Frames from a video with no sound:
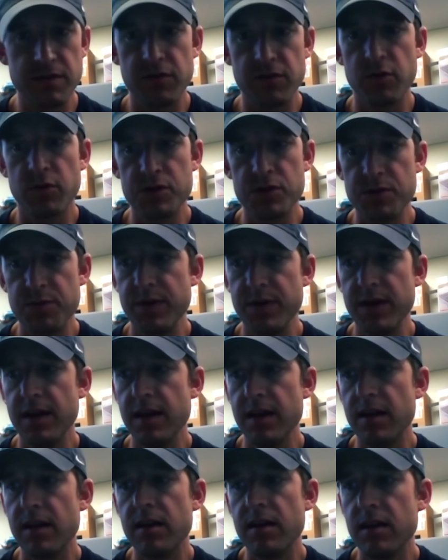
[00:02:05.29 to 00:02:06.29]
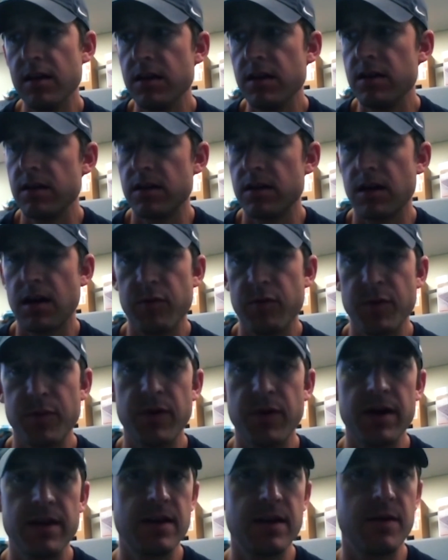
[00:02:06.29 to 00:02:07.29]
difficult to beat. And we
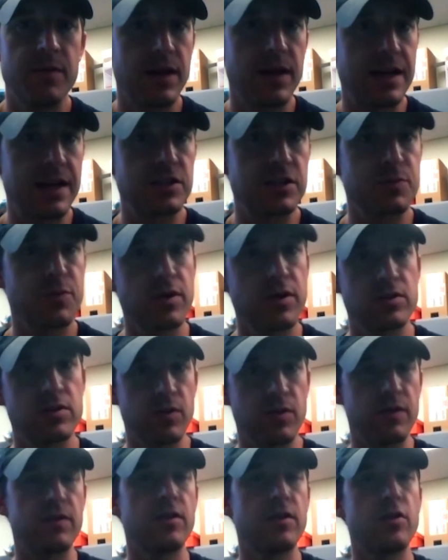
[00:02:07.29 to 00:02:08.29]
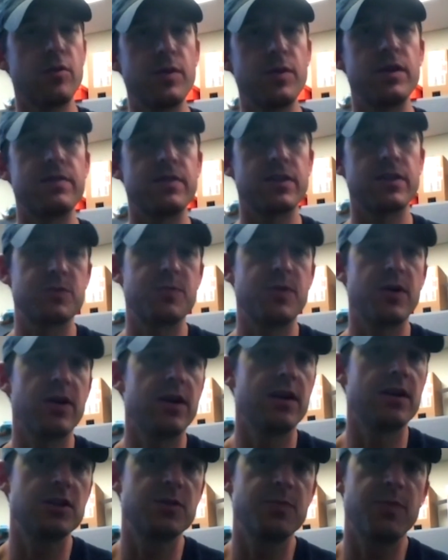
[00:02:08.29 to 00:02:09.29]
played them last spring, so we have a little bit of
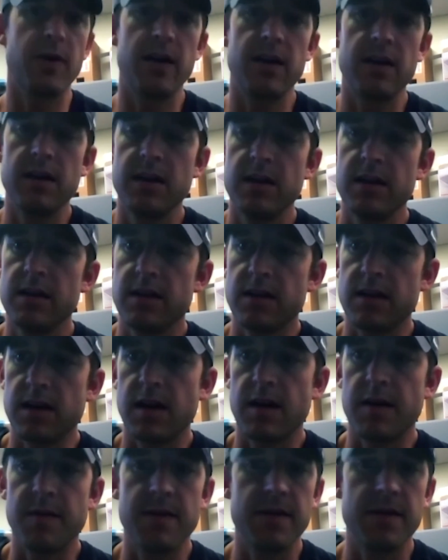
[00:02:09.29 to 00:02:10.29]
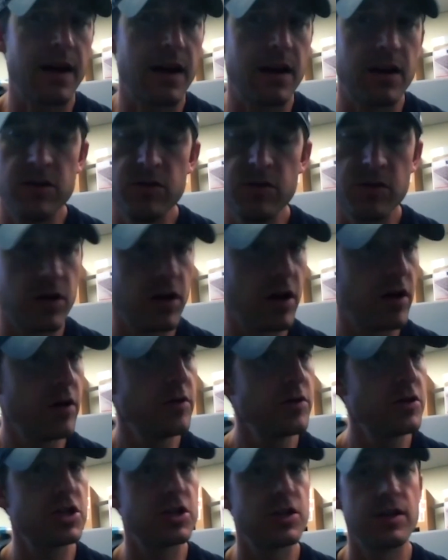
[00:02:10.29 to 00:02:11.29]
experience. But they got a new
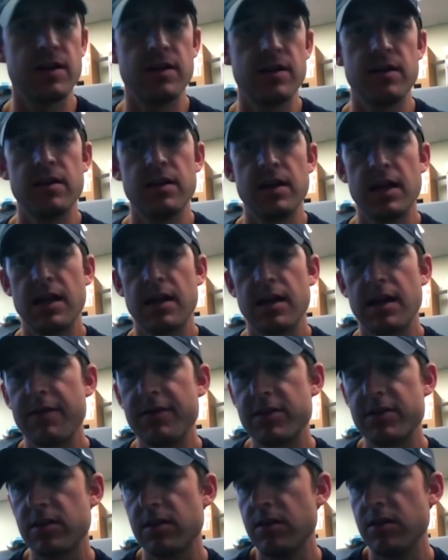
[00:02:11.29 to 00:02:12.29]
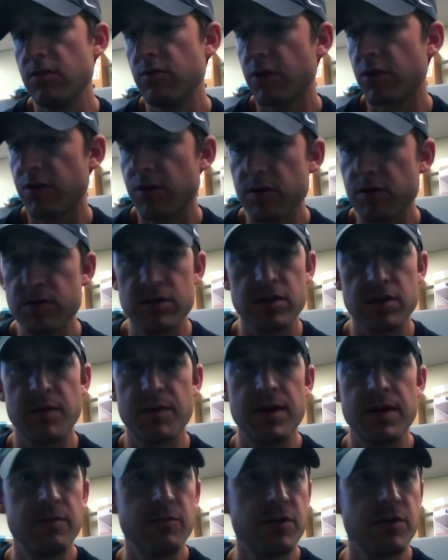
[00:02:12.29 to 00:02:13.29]
coach and obviously new recruits
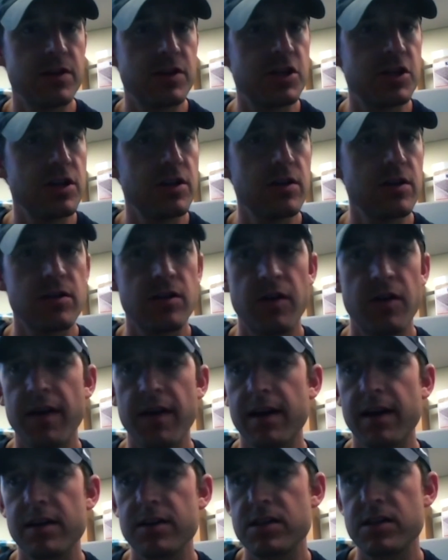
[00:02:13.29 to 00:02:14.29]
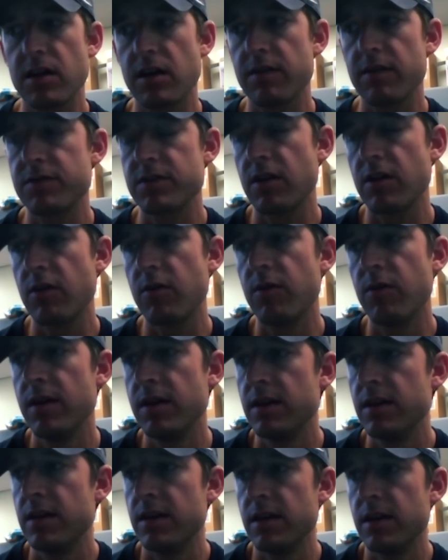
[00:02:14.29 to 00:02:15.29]
coming in with this year and all that kind of stuff. So
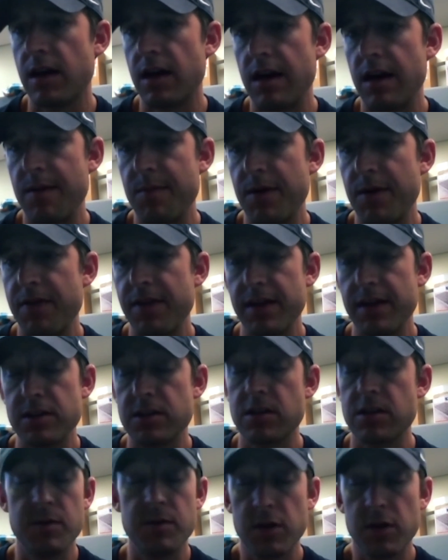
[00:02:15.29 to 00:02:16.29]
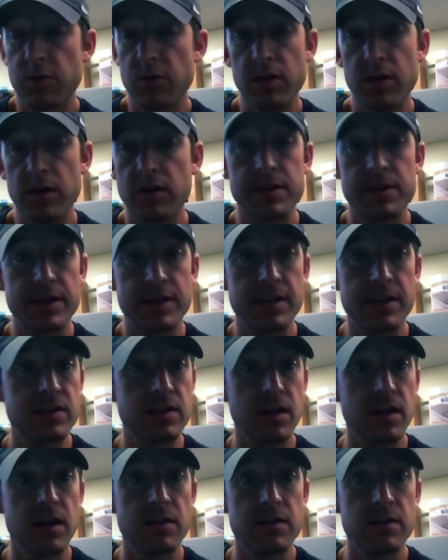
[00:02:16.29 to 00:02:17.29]
I think it's going to be a really good
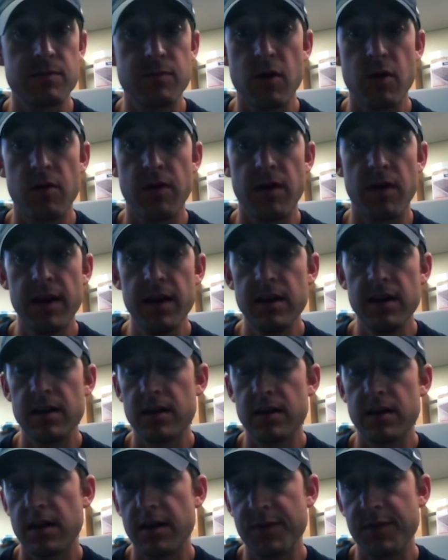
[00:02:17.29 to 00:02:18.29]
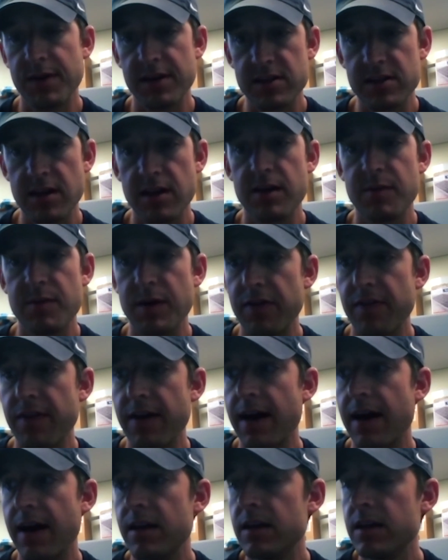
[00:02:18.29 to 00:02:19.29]
test again tomorrow night. I'm excited about
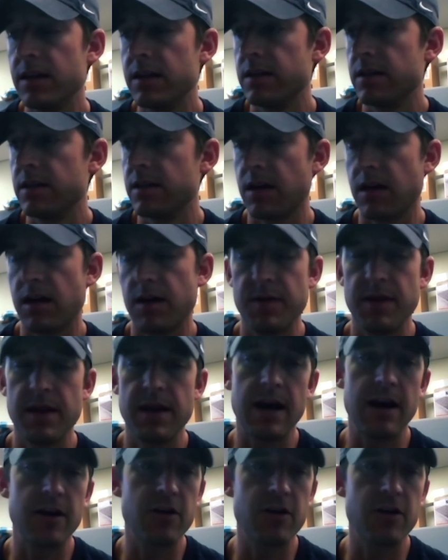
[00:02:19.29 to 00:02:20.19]
that. And then